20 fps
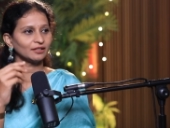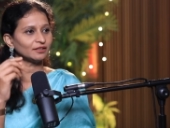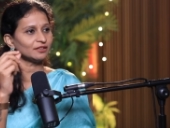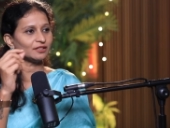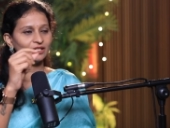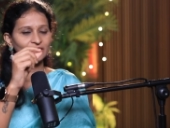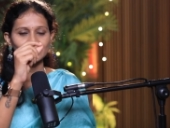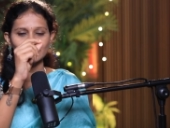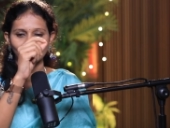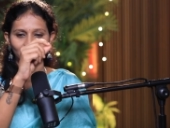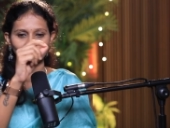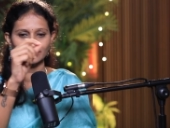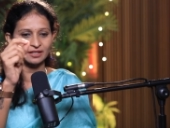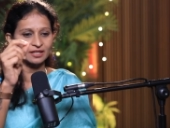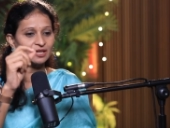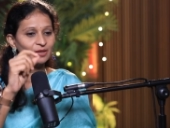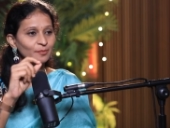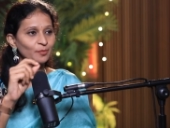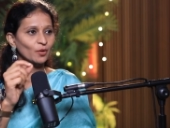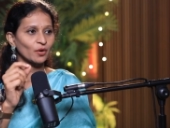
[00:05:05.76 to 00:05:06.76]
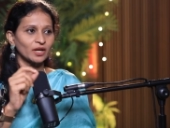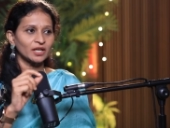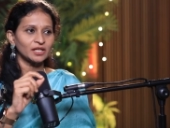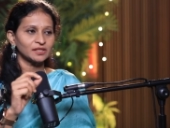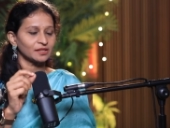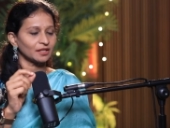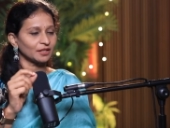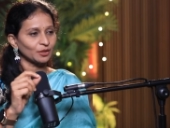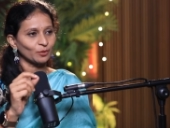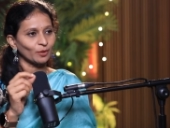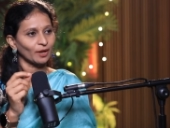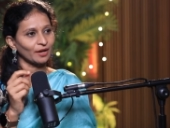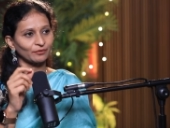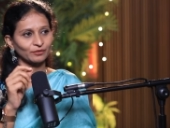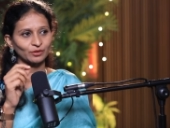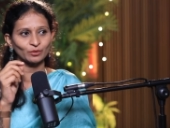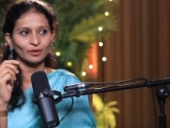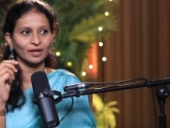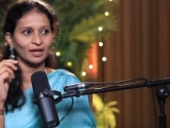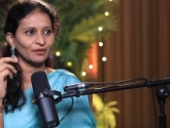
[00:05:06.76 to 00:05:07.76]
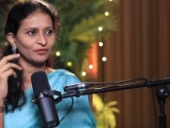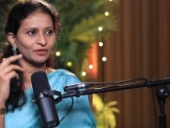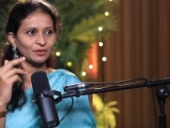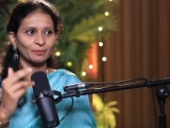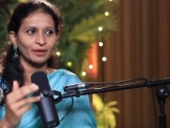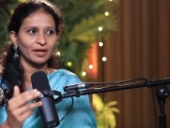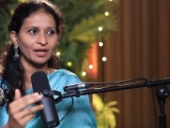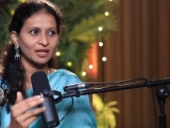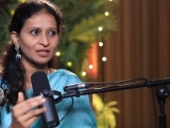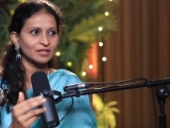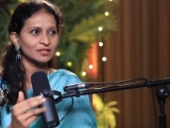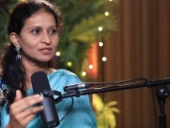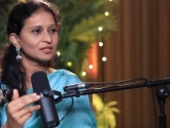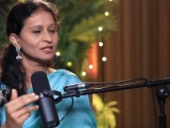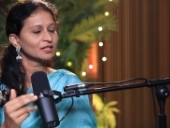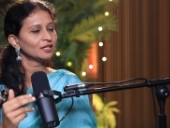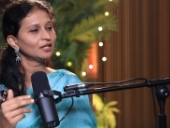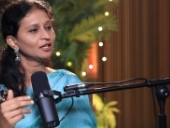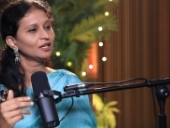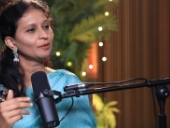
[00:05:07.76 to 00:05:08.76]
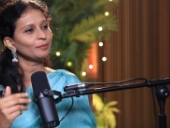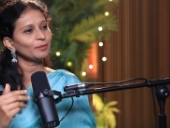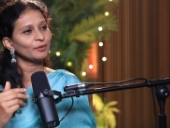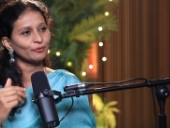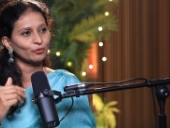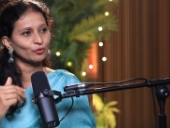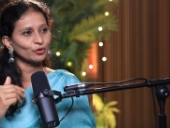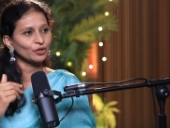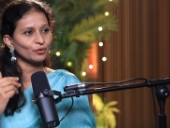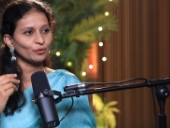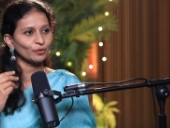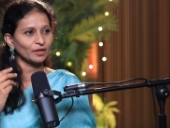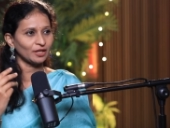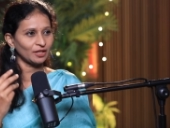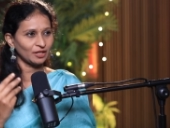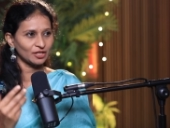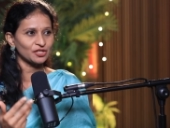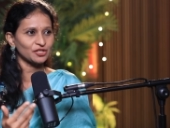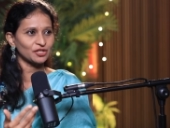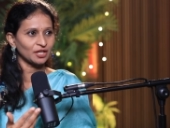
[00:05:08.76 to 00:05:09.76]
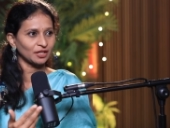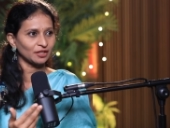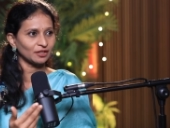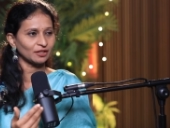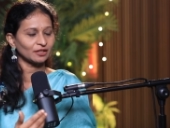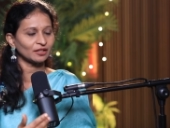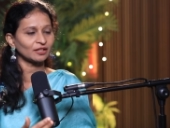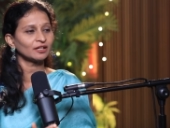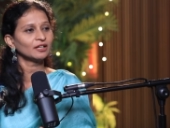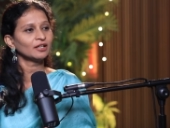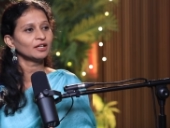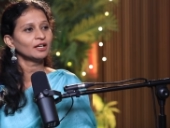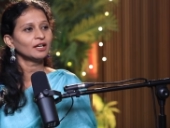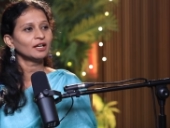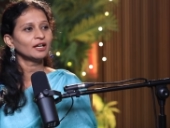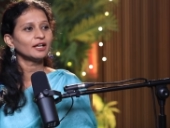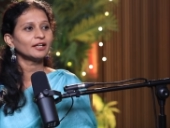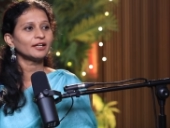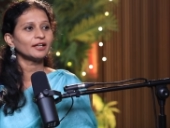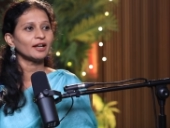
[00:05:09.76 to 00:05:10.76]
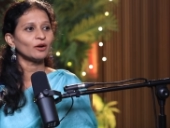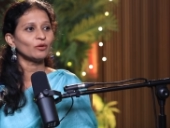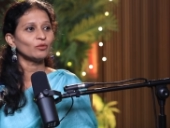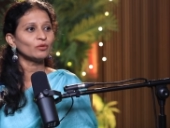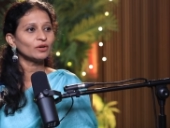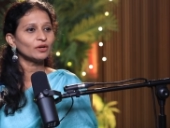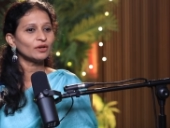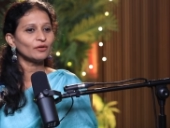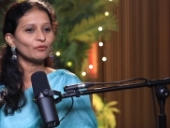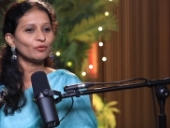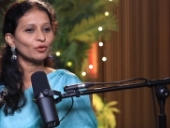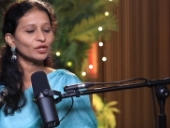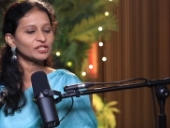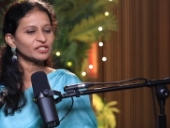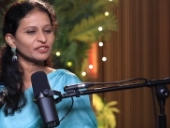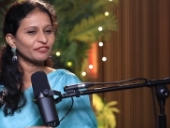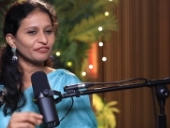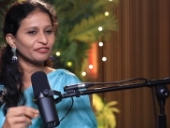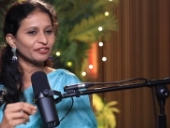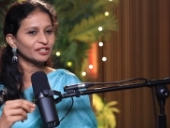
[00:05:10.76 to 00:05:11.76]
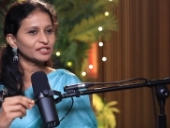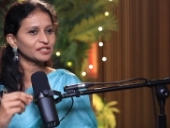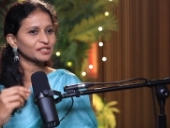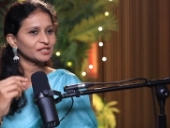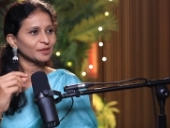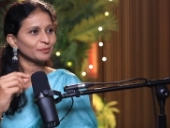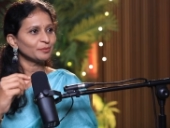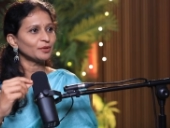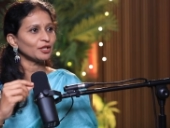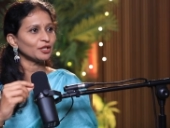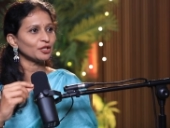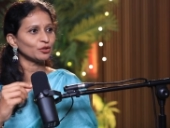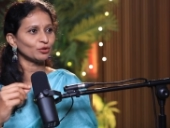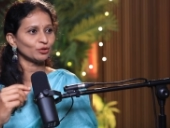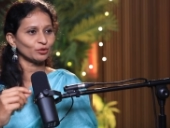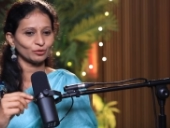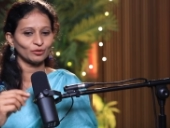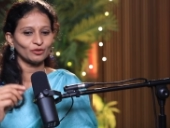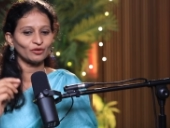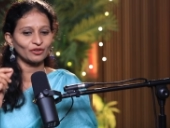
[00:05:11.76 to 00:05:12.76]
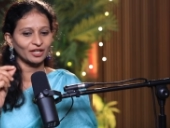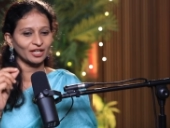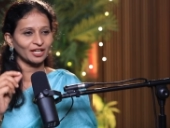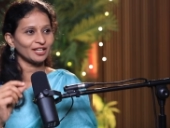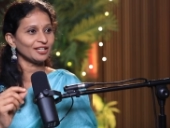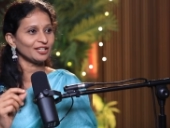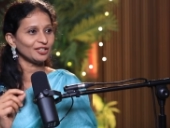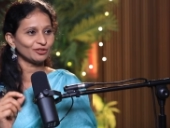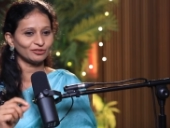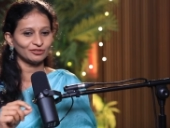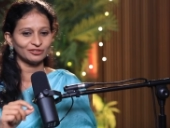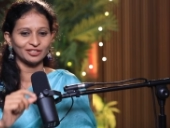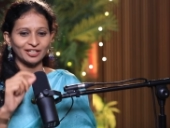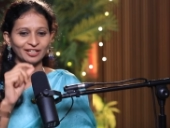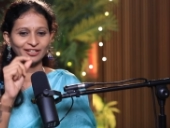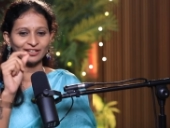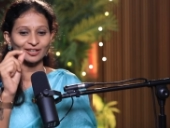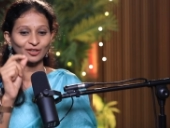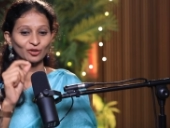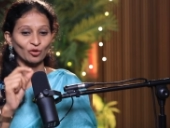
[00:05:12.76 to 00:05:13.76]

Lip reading: these are the key points that you have to have in mind before you initiate it. Now, what is the first step that you do? Okay, you did that